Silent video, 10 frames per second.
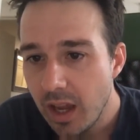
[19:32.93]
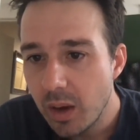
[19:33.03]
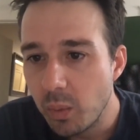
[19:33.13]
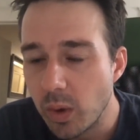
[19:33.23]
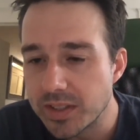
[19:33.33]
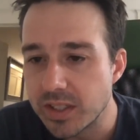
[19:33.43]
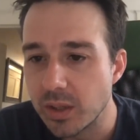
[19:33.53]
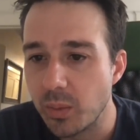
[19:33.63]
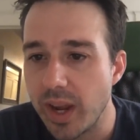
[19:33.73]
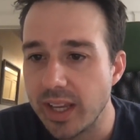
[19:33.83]
What's
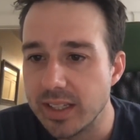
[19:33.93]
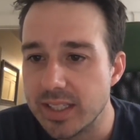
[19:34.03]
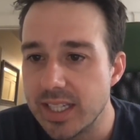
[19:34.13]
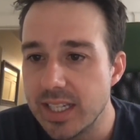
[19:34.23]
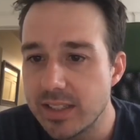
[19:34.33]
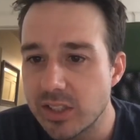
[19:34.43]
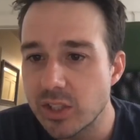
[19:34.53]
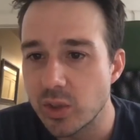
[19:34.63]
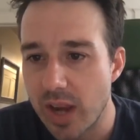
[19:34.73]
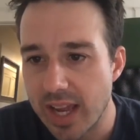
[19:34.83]
your way to
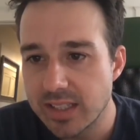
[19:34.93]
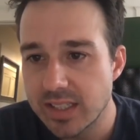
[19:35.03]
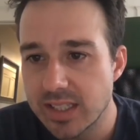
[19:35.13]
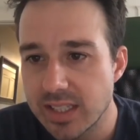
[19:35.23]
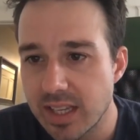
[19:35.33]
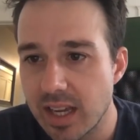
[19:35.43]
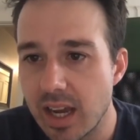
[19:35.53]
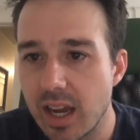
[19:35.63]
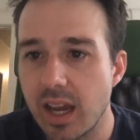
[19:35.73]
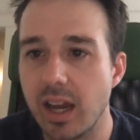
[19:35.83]
de-stress?
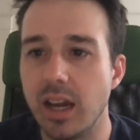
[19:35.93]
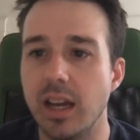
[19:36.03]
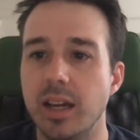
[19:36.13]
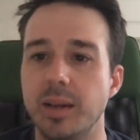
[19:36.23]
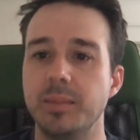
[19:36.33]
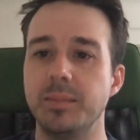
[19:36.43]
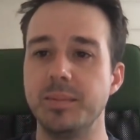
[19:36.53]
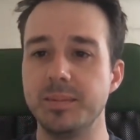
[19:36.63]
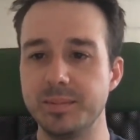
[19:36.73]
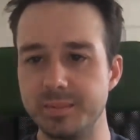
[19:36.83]

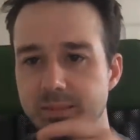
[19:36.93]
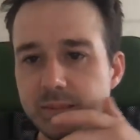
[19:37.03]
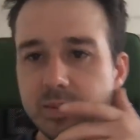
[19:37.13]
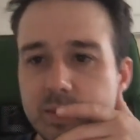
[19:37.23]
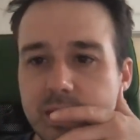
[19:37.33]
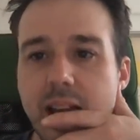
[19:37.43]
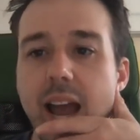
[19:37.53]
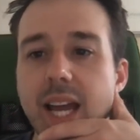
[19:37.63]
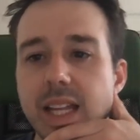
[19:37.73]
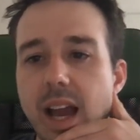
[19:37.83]
I
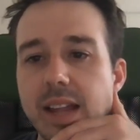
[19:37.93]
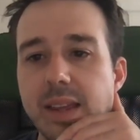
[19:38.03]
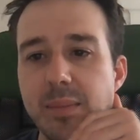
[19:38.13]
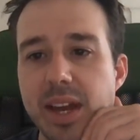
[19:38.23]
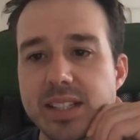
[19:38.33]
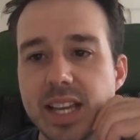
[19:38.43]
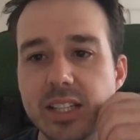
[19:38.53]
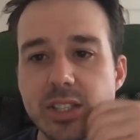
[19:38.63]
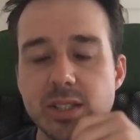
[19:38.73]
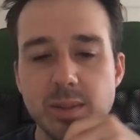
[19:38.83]
think
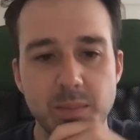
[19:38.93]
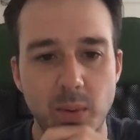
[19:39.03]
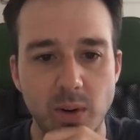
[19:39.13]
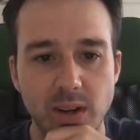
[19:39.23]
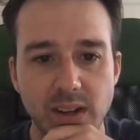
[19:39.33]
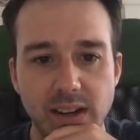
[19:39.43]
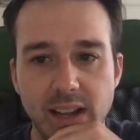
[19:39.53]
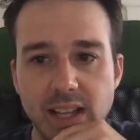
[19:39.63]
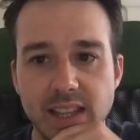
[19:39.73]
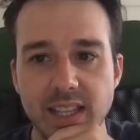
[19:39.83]
meditation's important.
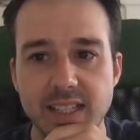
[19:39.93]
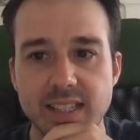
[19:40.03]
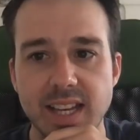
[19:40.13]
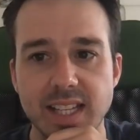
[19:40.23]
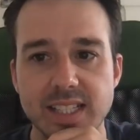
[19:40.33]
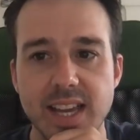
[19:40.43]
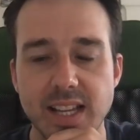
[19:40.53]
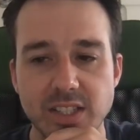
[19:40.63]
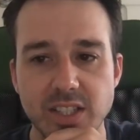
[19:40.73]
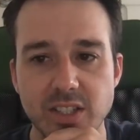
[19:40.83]
I think setting
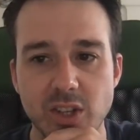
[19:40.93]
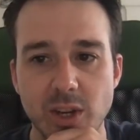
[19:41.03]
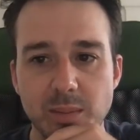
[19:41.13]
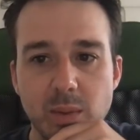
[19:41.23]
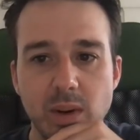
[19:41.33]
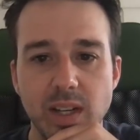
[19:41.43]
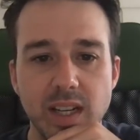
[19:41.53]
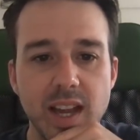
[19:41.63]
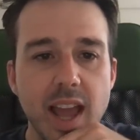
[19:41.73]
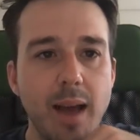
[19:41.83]
intentions are
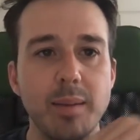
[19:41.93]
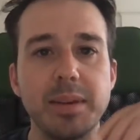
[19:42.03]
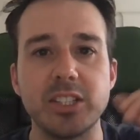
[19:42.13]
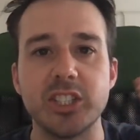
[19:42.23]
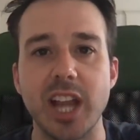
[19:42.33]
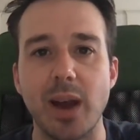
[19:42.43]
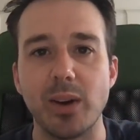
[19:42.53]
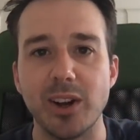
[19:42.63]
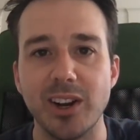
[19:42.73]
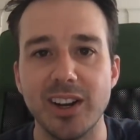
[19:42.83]
important. I'm a big
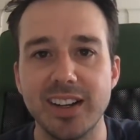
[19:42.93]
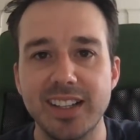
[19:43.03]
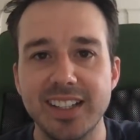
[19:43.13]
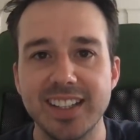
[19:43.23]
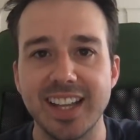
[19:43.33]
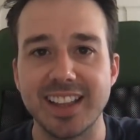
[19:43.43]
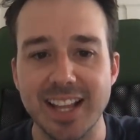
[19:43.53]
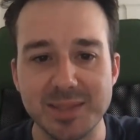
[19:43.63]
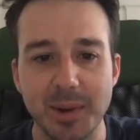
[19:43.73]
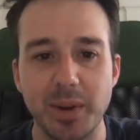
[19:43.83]
showerer. Like
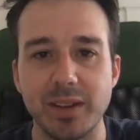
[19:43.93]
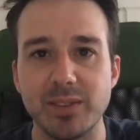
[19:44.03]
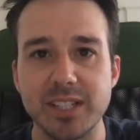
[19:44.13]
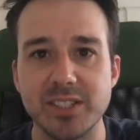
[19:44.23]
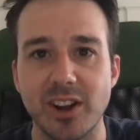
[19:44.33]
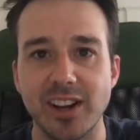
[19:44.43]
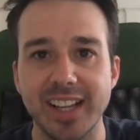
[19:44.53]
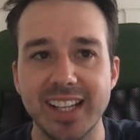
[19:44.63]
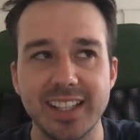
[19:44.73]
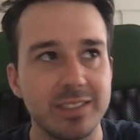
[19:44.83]
that's my way of
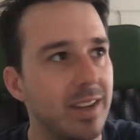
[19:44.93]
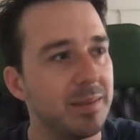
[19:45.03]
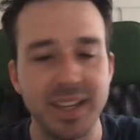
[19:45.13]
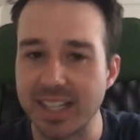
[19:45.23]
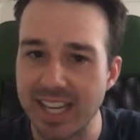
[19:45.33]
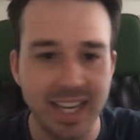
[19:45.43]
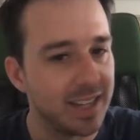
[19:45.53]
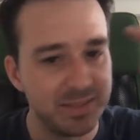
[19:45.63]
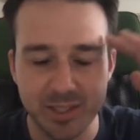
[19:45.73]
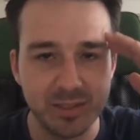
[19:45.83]
restarting. If I'm like,
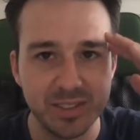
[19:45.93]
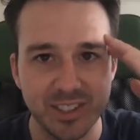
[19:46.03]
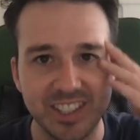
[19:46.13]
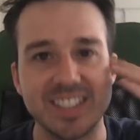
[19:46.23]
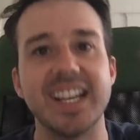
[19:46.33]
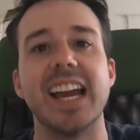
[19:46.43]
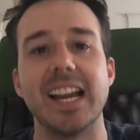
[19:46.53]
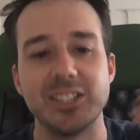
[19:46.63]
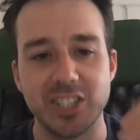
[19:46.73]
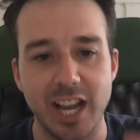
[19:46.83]
don't feel good today,
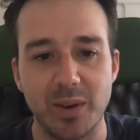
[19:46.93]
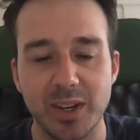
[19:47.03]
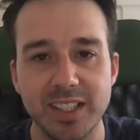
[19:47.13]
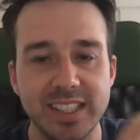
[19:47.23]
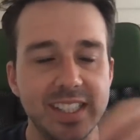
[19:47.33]
I shower.